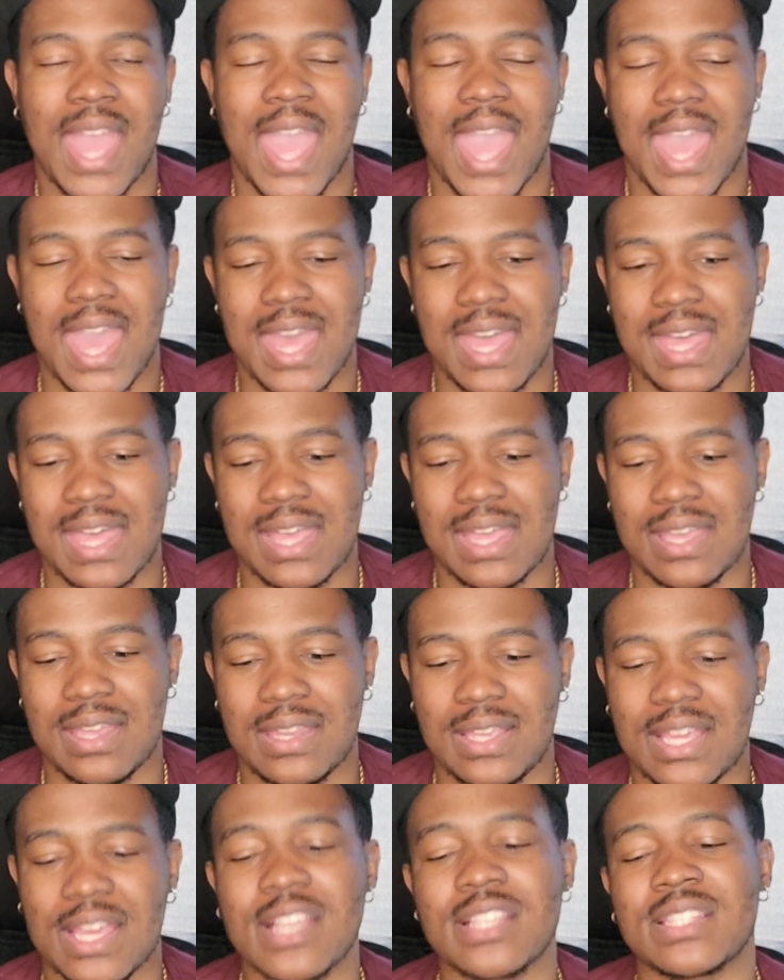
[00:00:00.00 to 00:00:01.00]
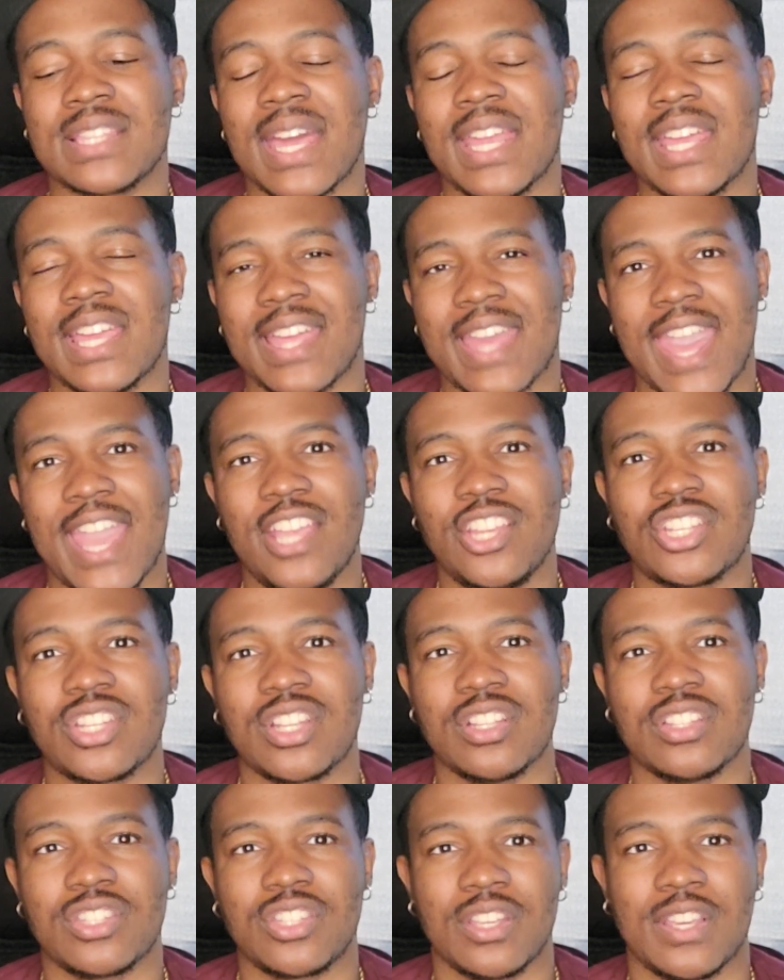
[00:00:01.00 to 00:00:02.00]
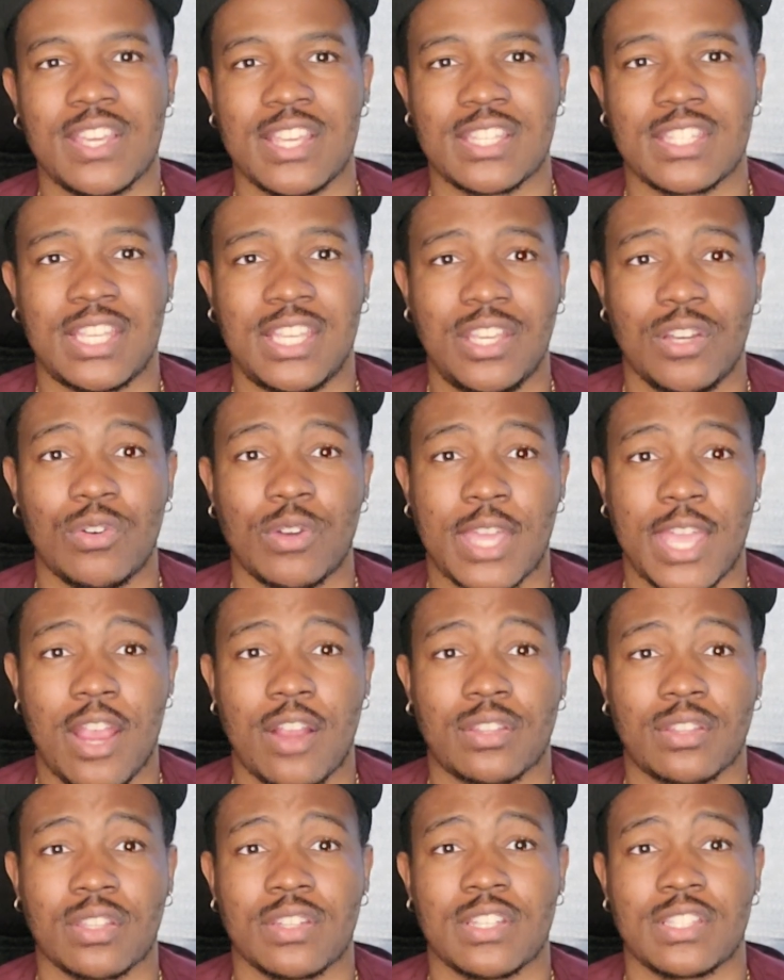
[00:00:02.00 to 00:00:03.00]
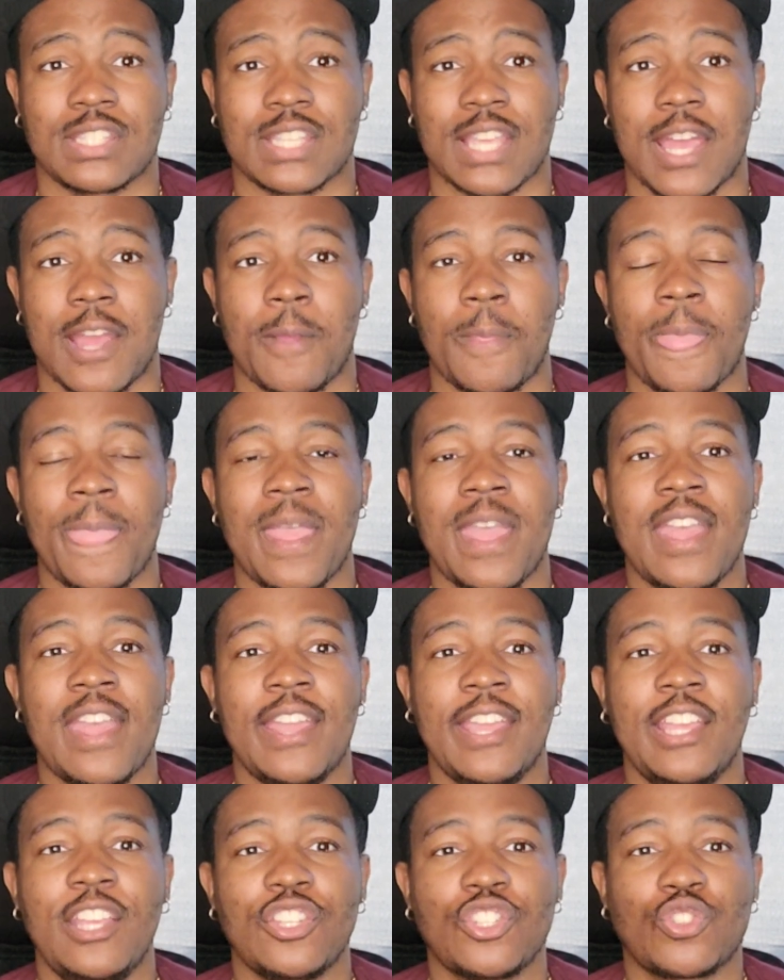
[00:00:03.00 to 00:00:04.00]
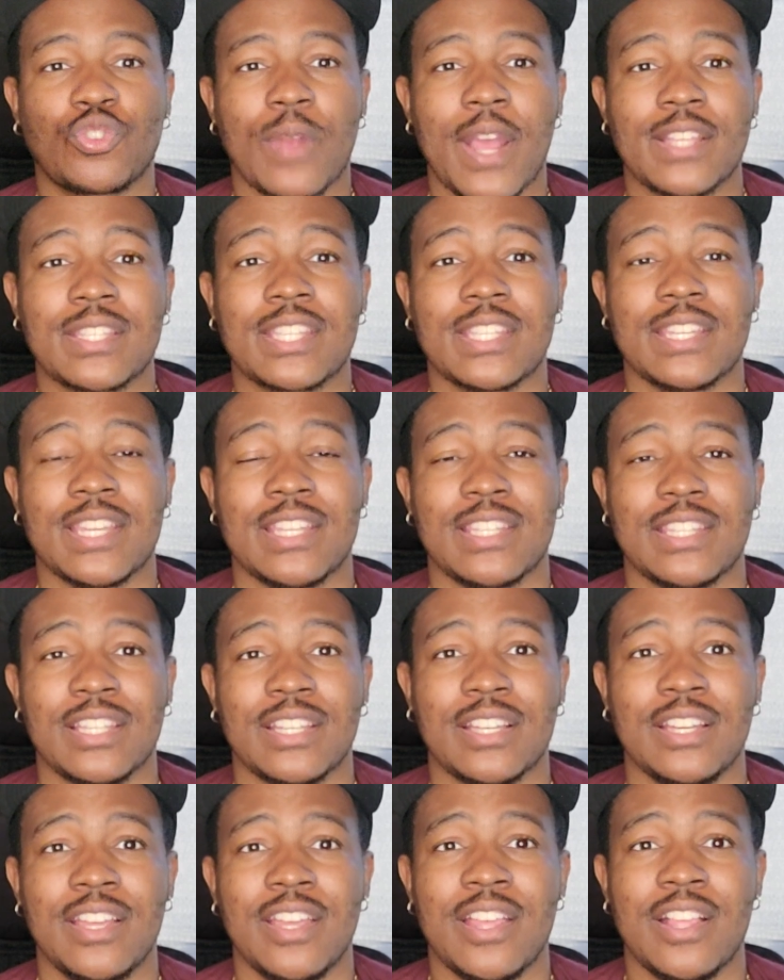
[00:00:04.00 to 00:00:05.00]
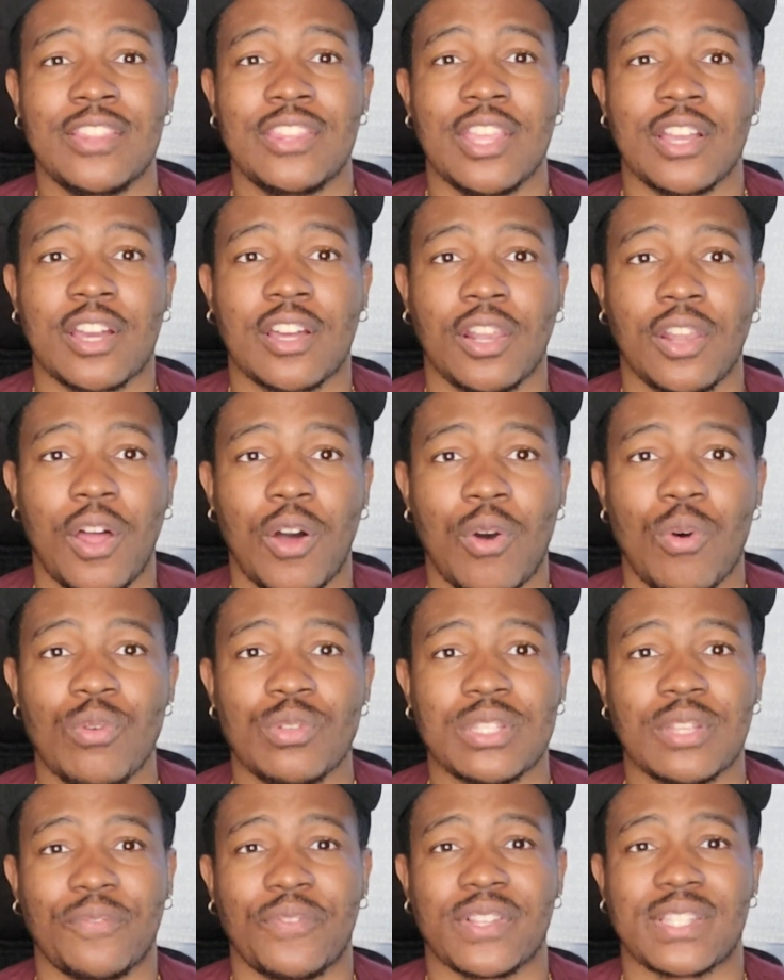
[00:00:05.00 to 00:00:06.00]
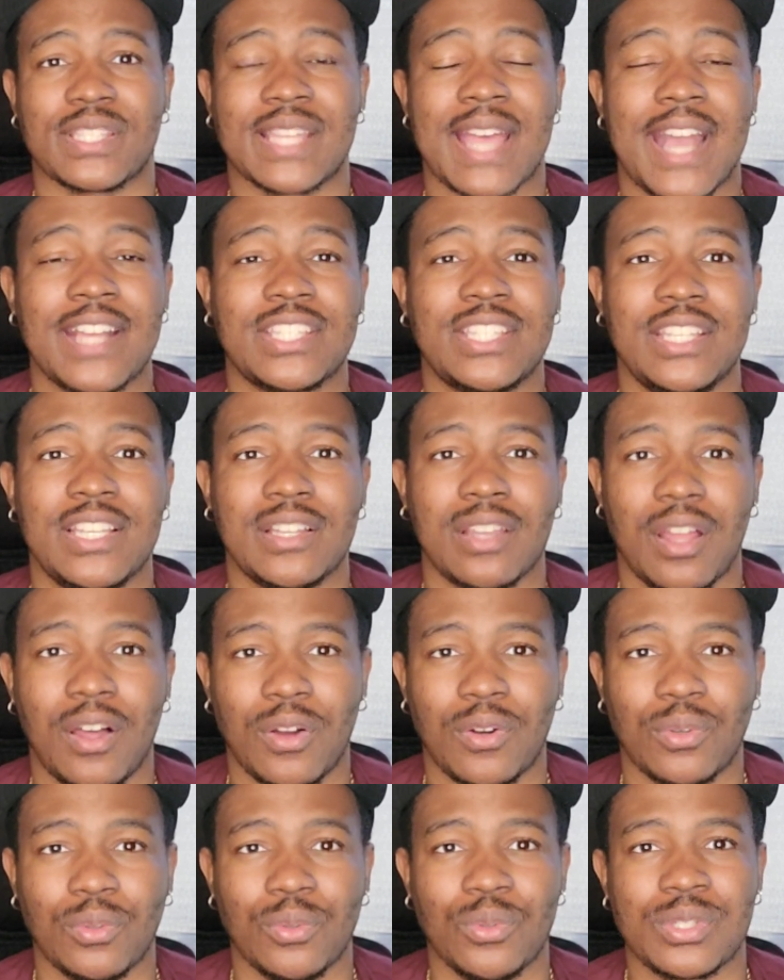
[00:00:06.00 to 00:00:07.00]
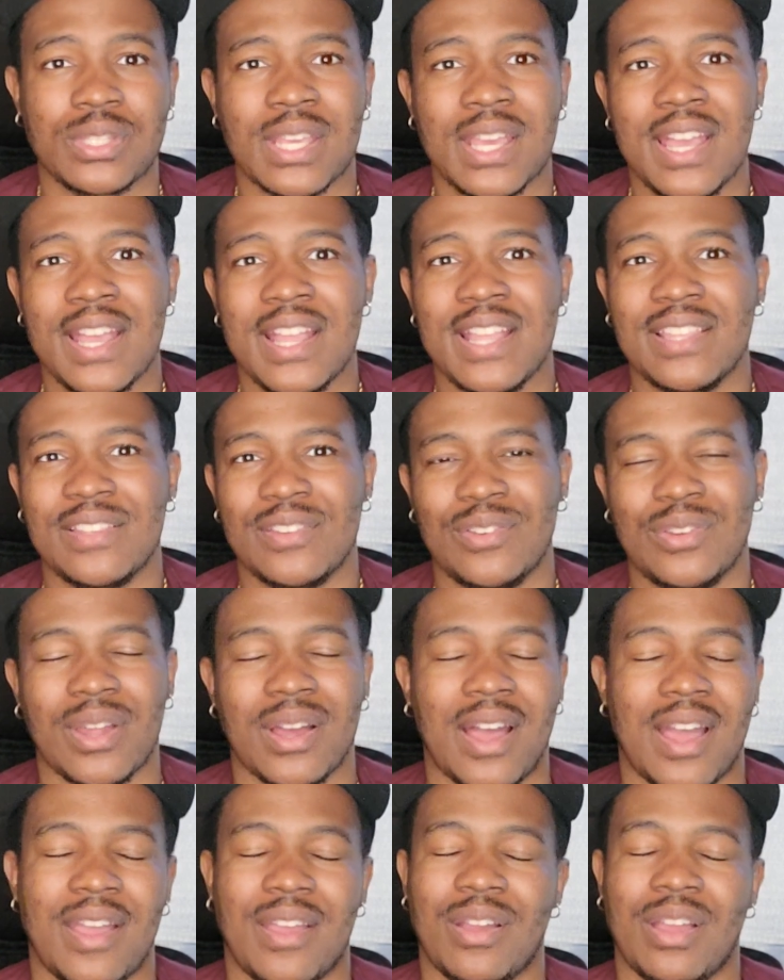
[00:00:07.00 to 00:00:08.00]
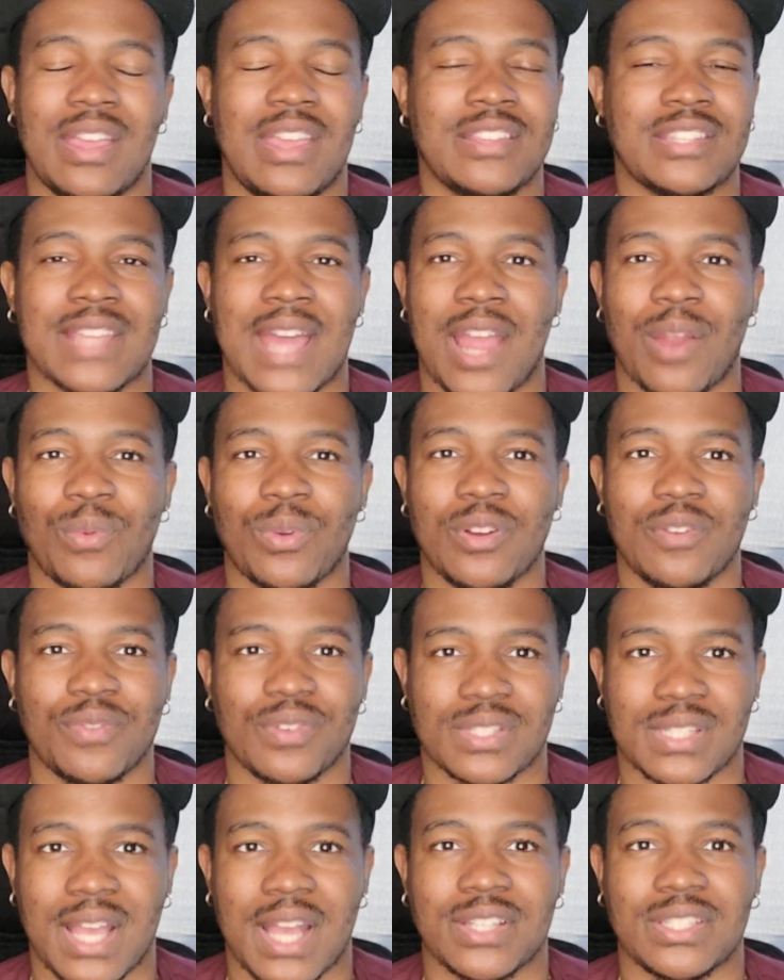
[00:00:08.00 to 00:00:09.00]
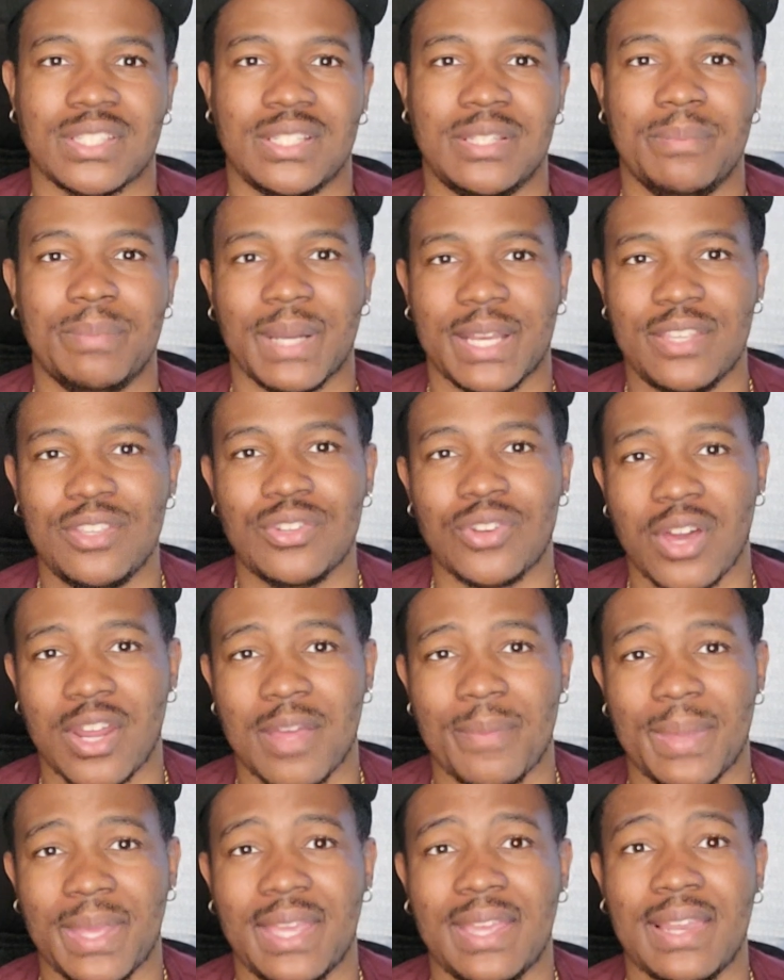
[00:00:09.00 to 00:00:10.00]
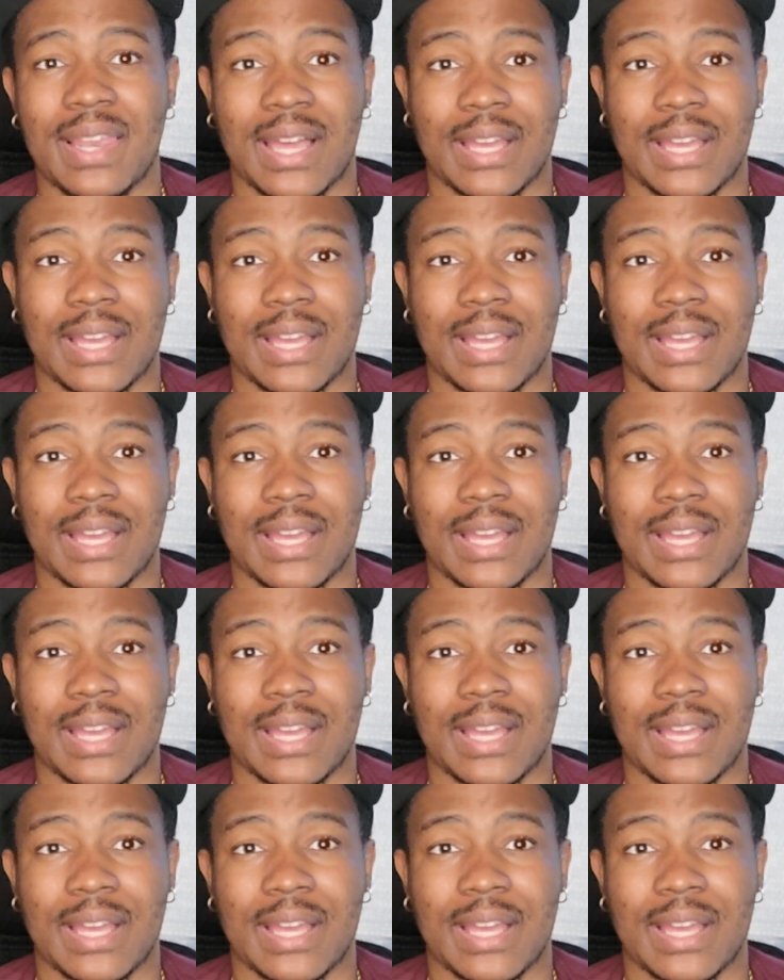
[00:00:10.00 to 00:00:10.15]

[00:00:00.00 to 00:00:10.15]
And his dedication to his heel character this time. He's dressing in the the clothes, the Versace clothes. You know, it's not real Versace, but you know what I mean.